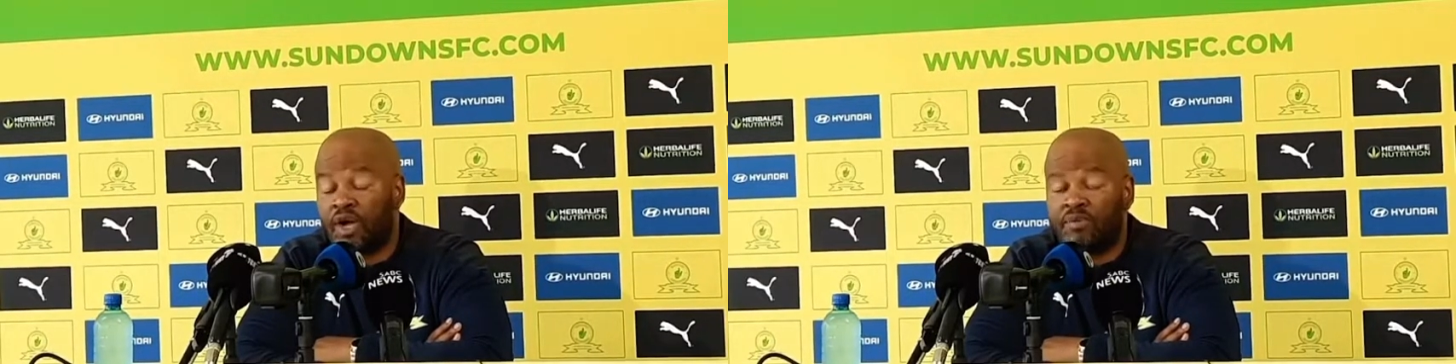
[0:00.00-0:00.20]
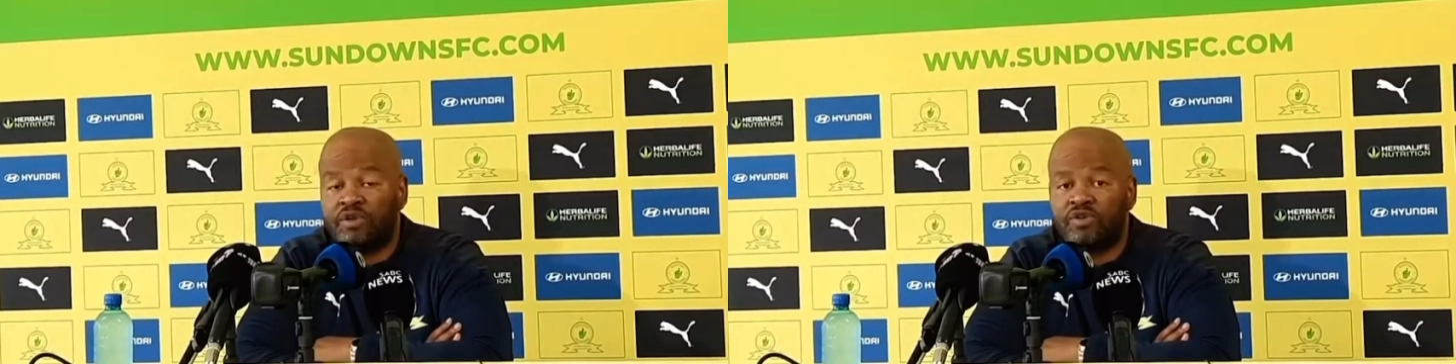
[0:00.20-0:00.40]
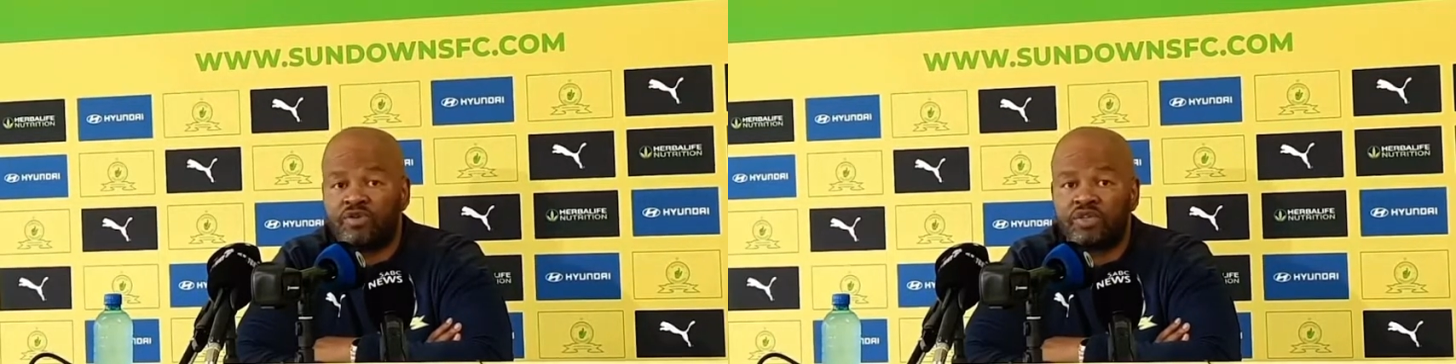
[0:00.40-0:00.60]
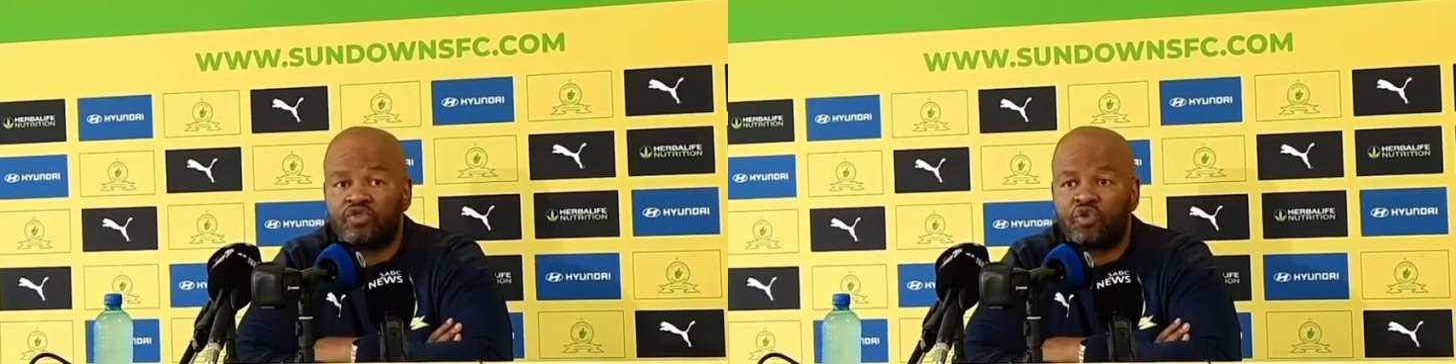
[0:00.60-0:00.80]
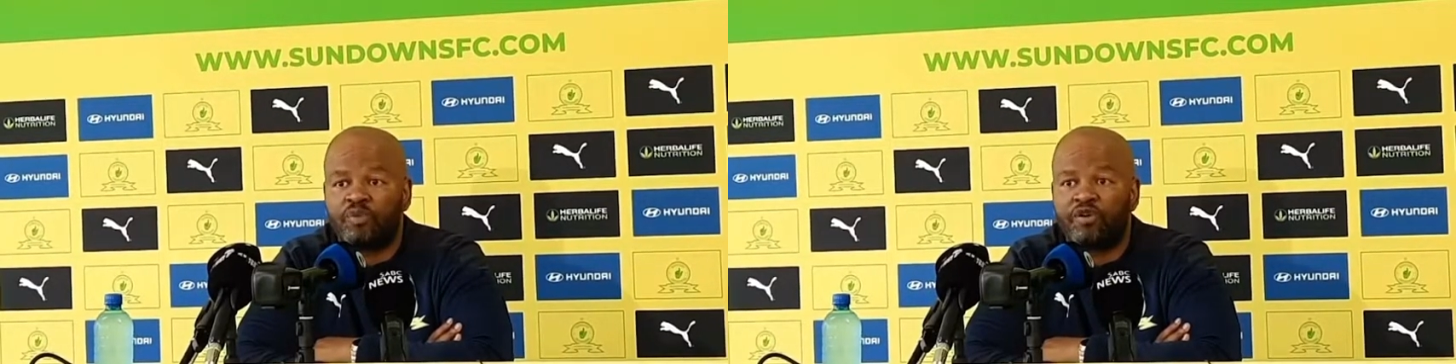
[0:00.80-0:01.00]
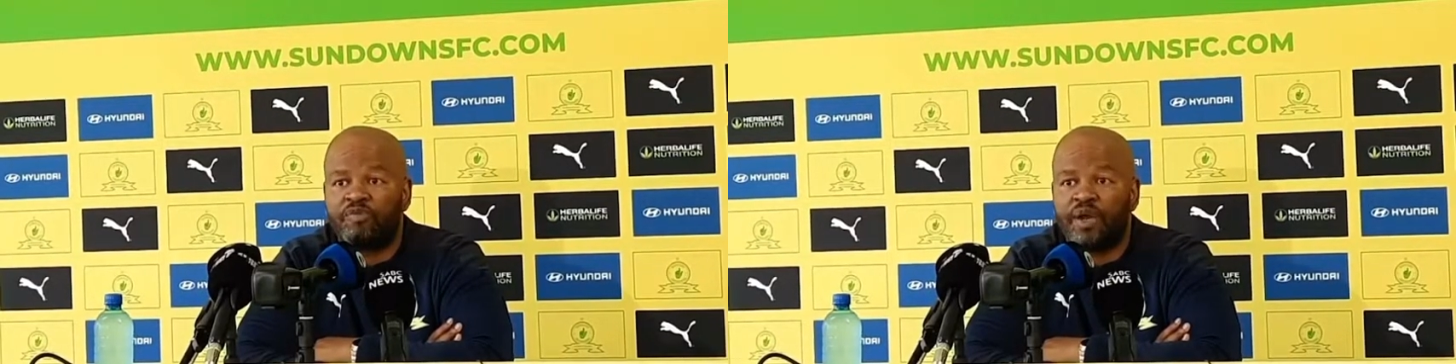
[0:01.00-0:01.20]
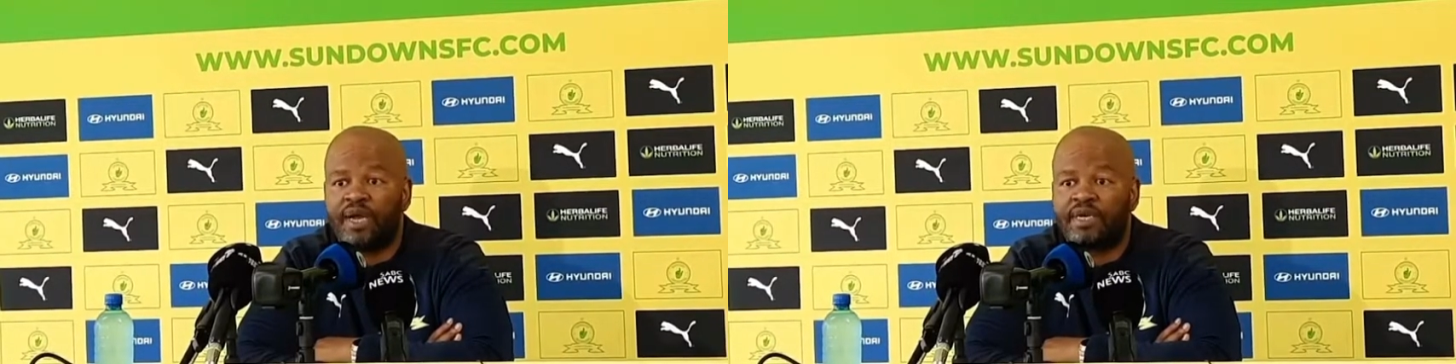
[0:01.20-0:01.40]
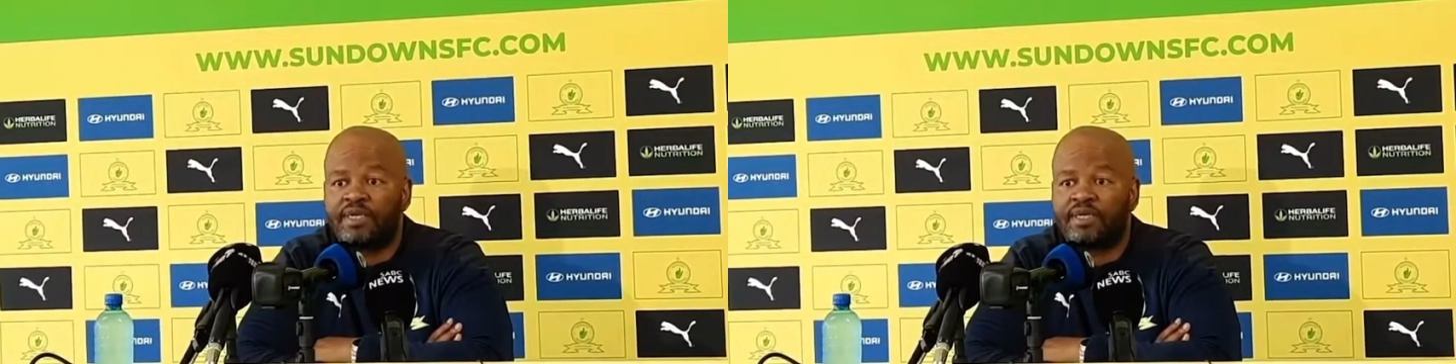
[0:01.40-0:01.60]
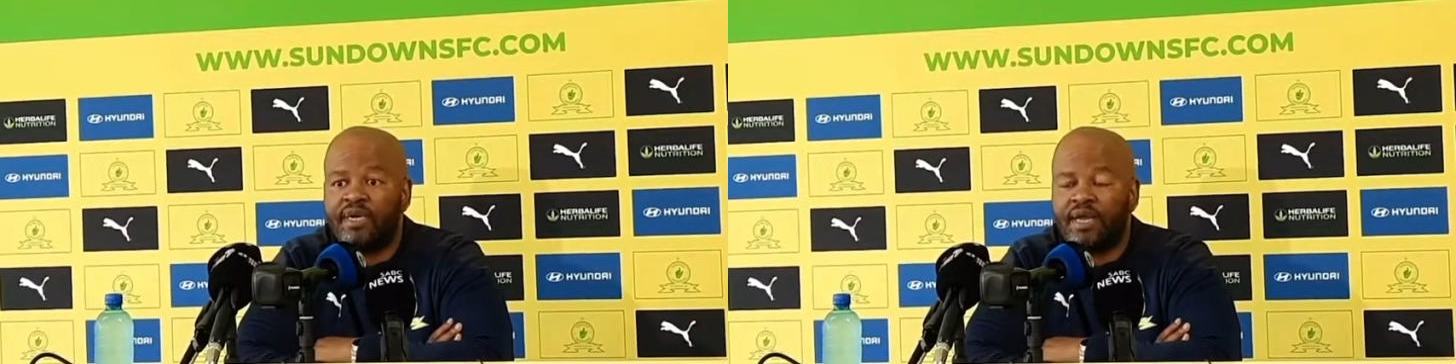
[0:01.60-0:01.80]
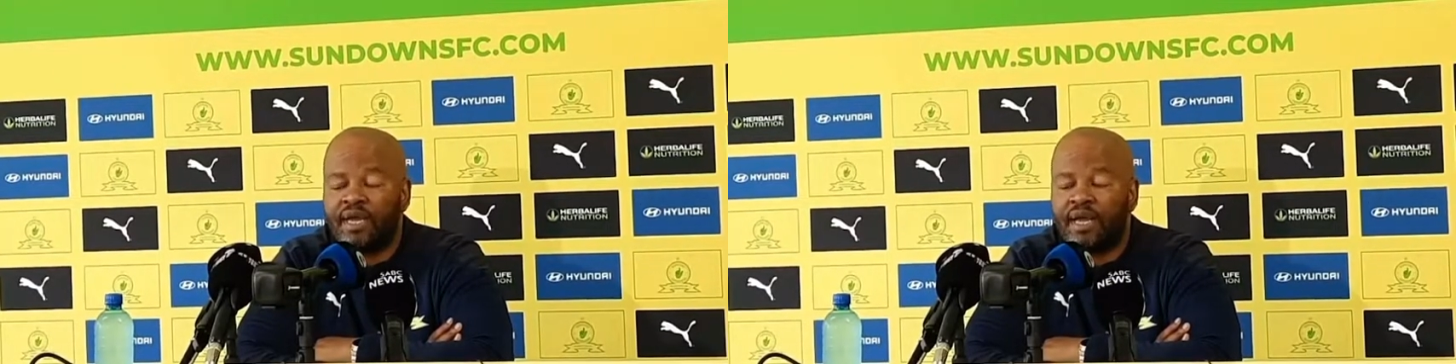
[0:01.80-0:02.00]
come into this group of players
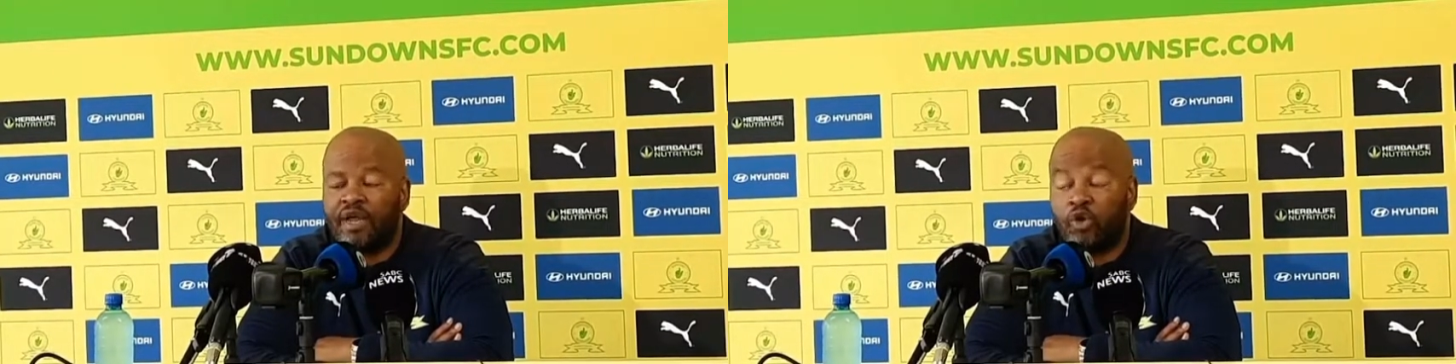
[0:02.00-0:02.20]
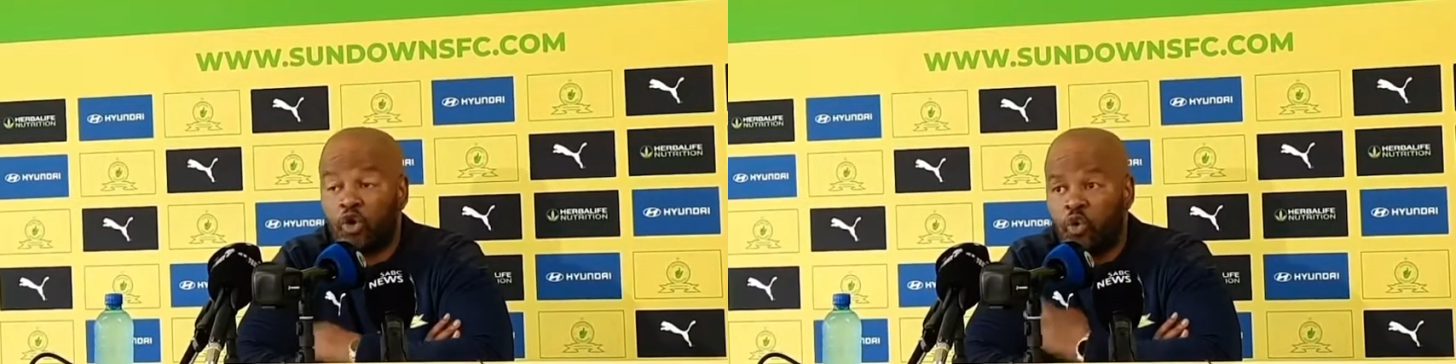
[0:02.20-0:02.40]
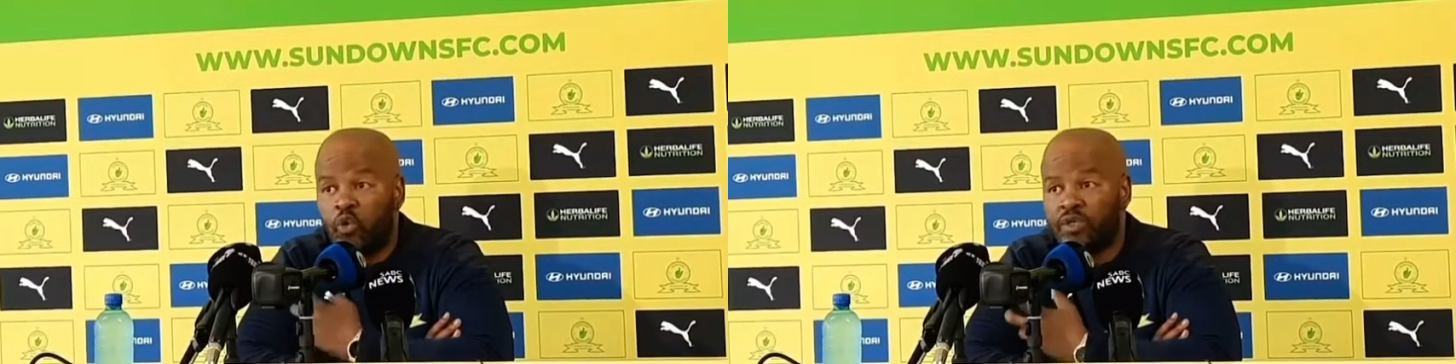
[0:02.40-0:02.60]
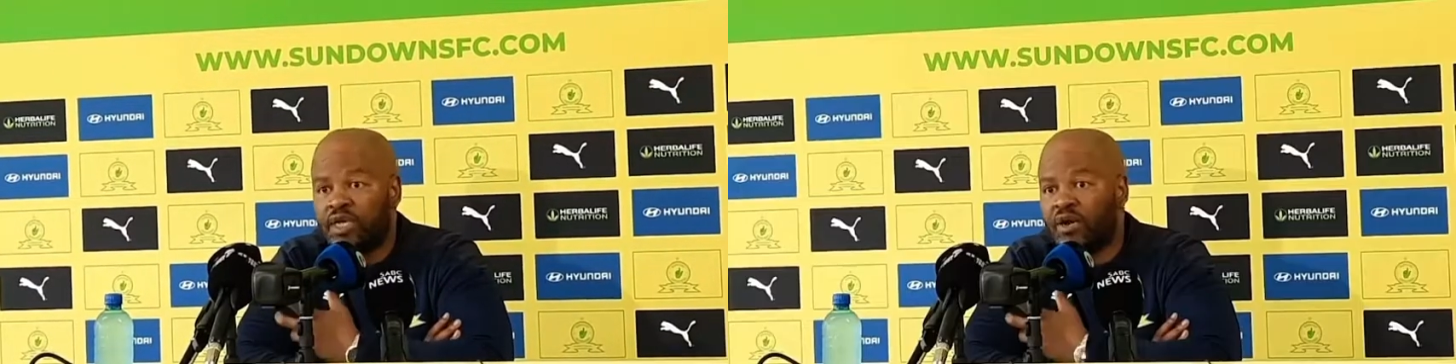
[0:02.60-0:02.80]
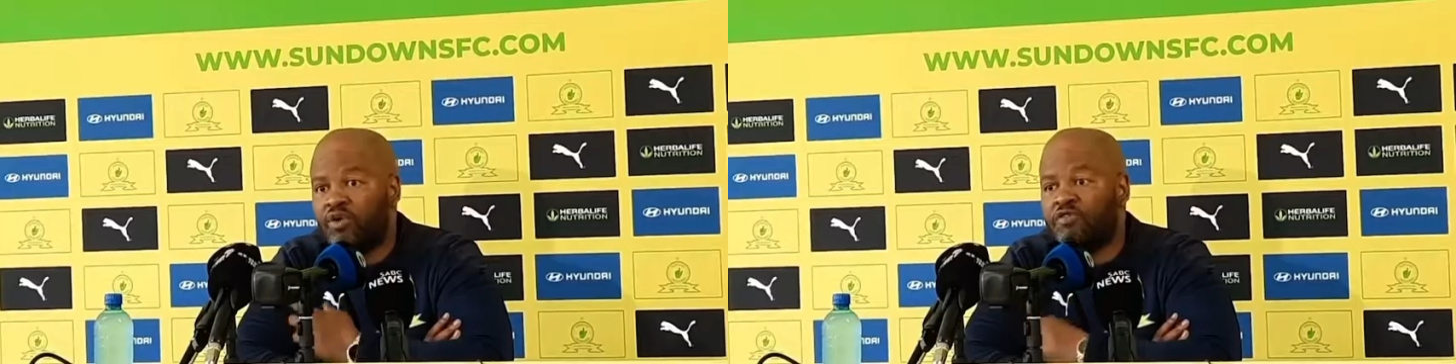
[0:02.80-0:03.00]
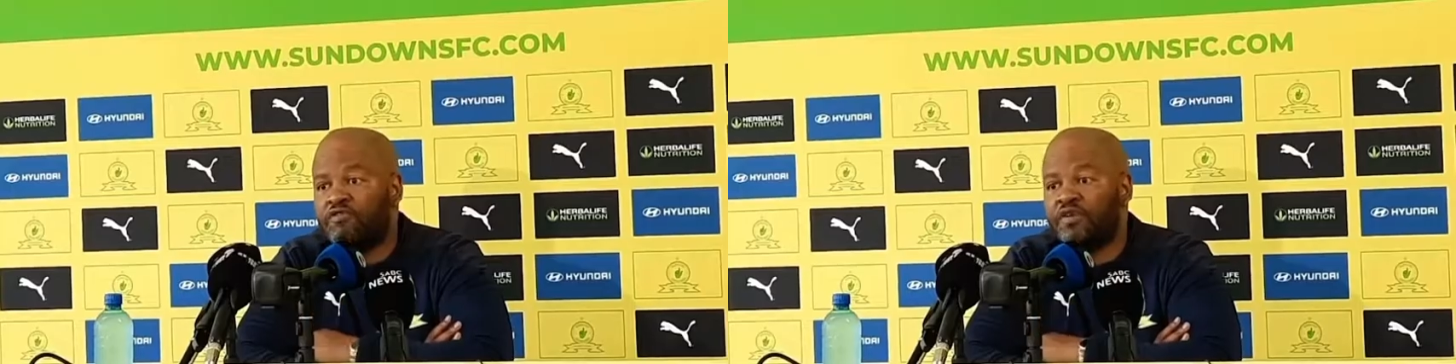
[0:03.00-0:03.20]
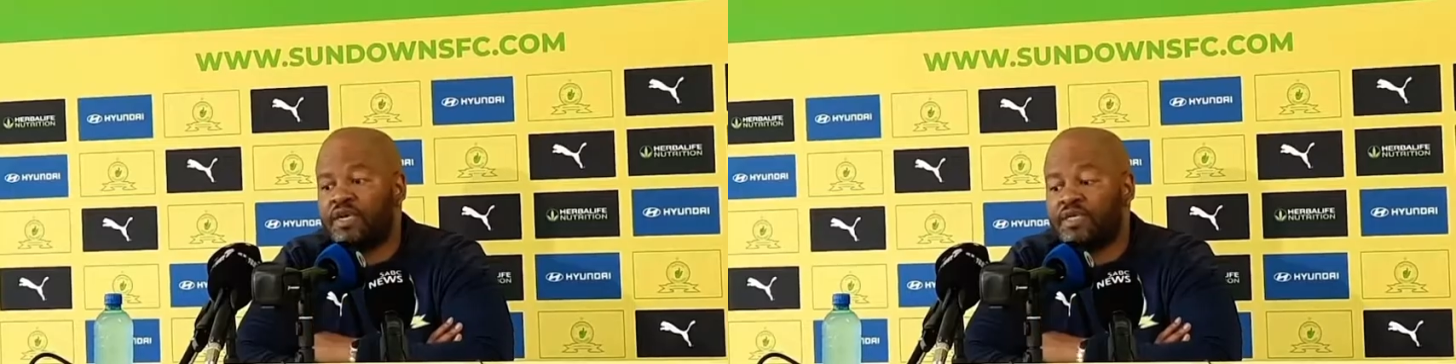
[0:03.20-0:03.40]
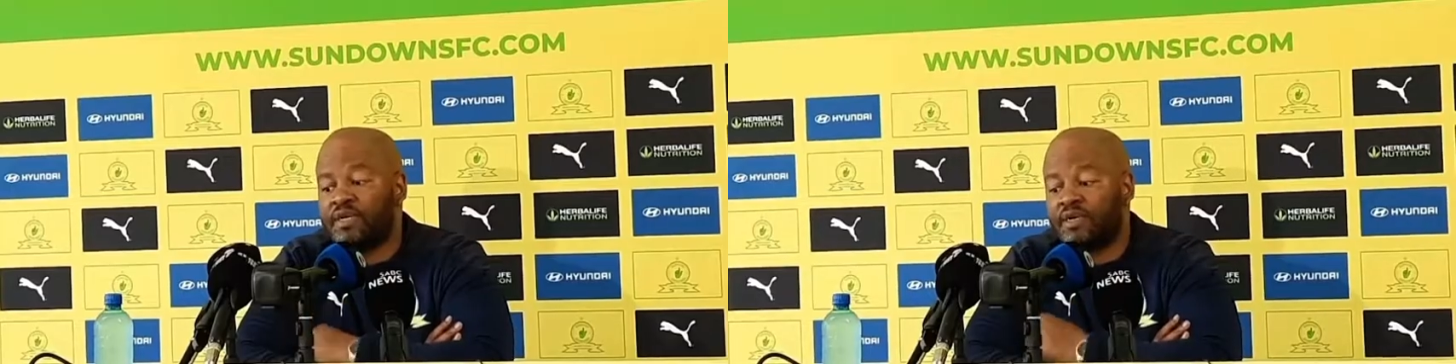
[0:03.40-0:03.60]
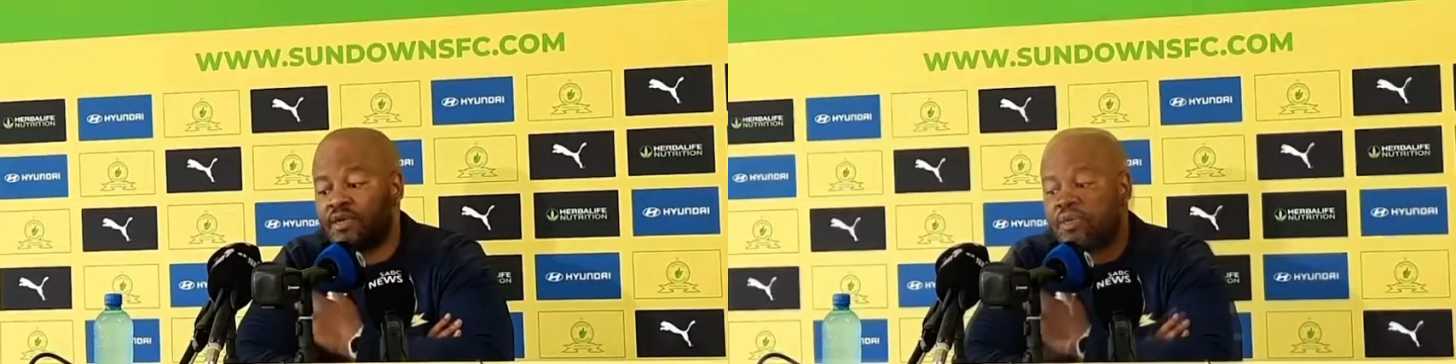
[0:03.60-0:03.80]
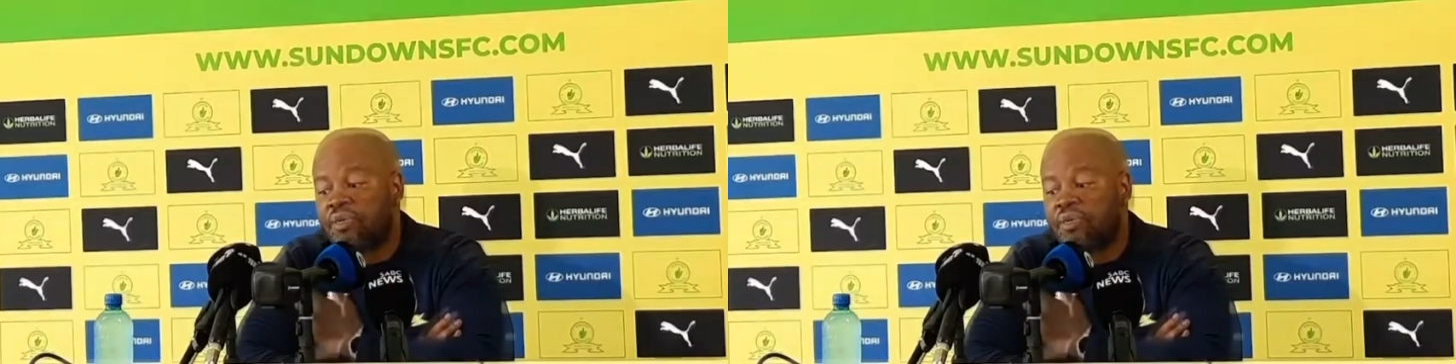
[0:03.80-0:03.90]
and not lose their confidence.